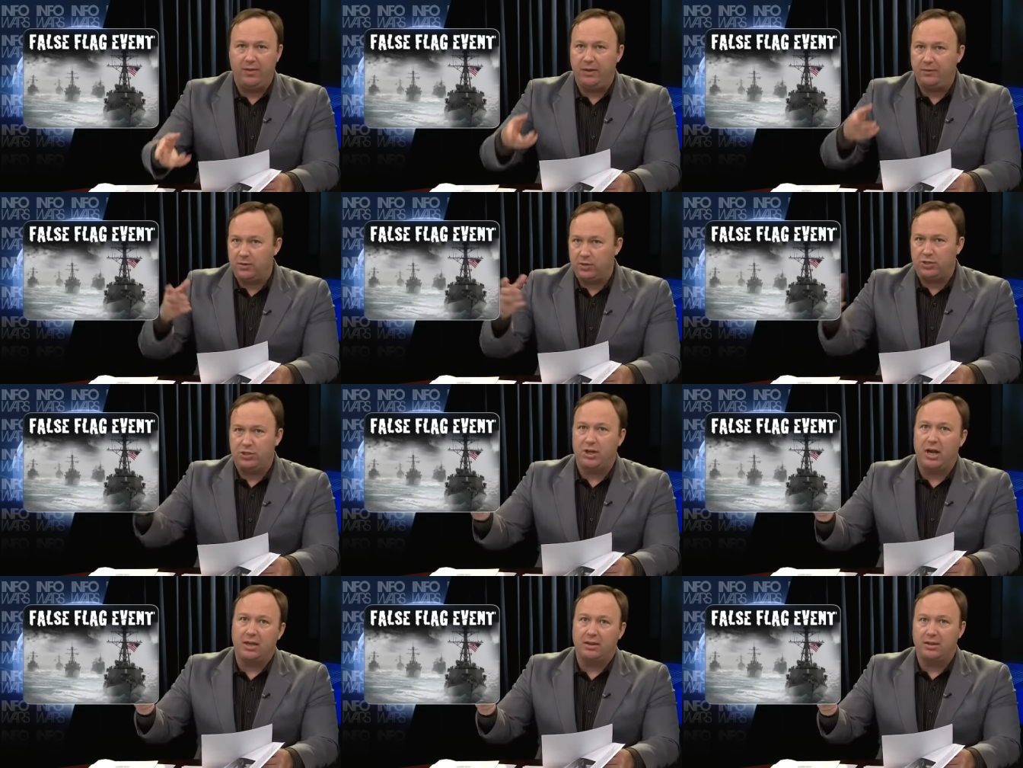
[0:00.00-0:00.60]
They
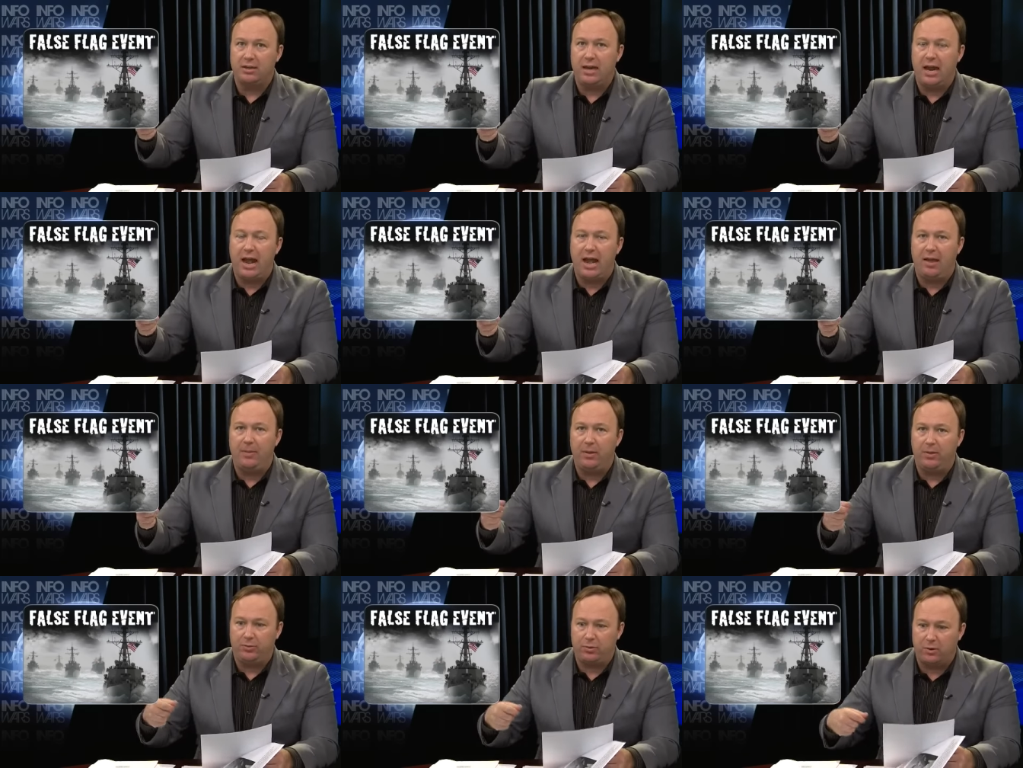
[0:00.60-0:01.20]
just shot the
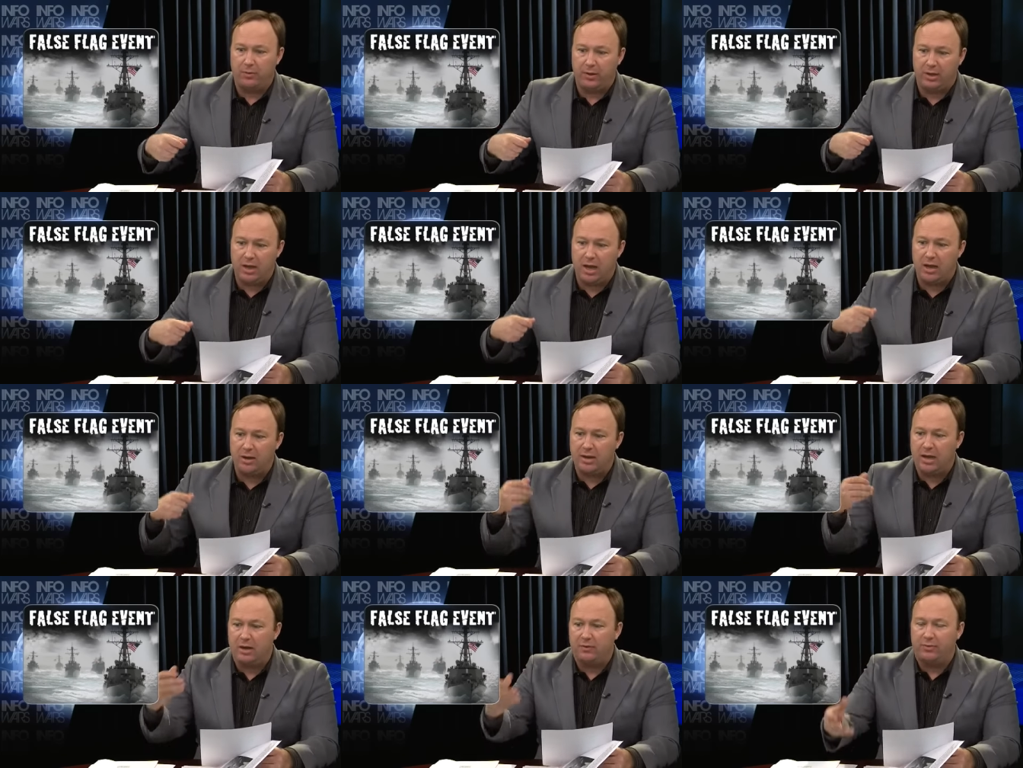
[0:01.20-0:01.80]
dad. They throw the
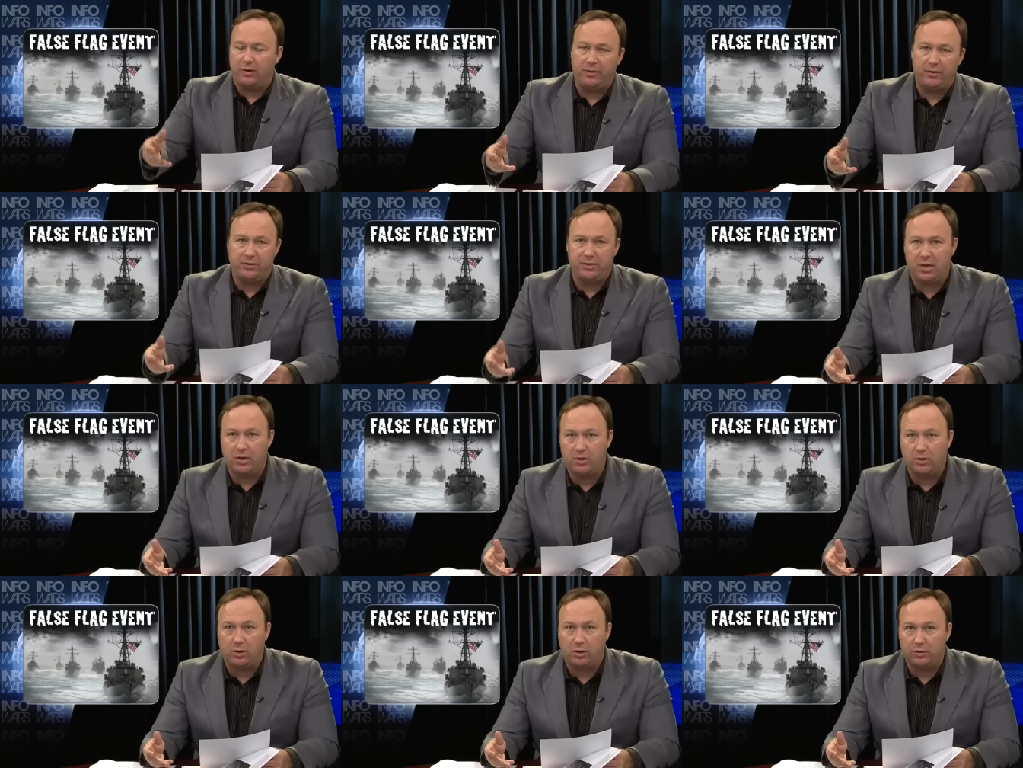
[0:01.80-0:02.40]
gun down in front of
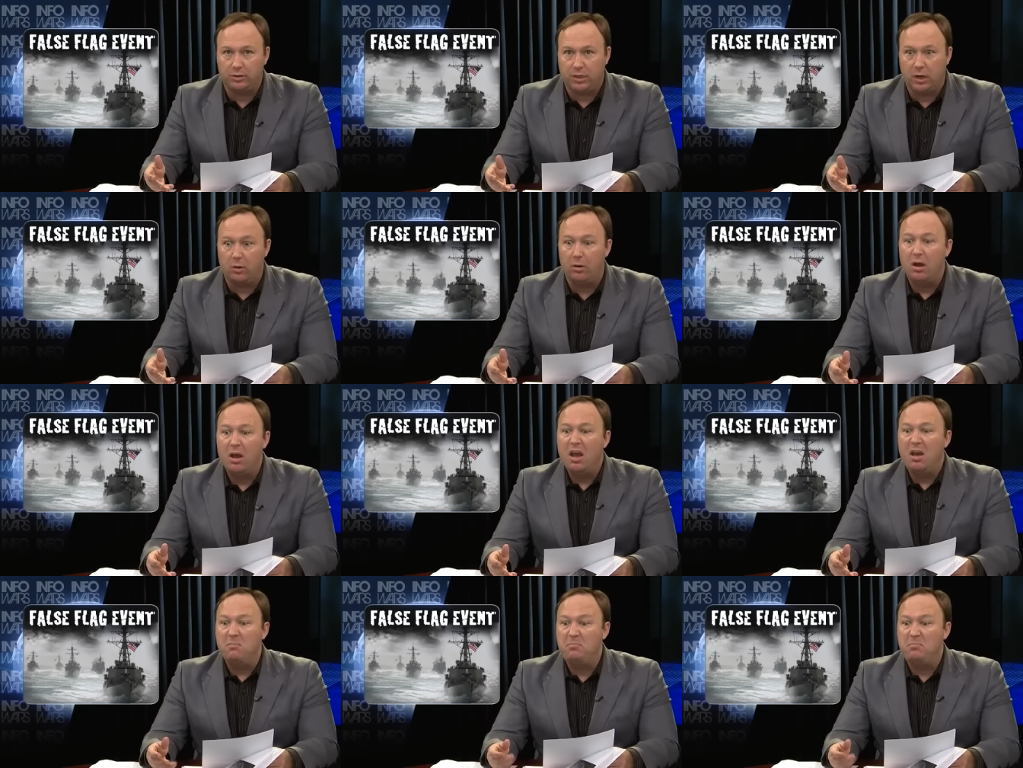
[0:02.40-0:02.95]
the 10-year-old and go,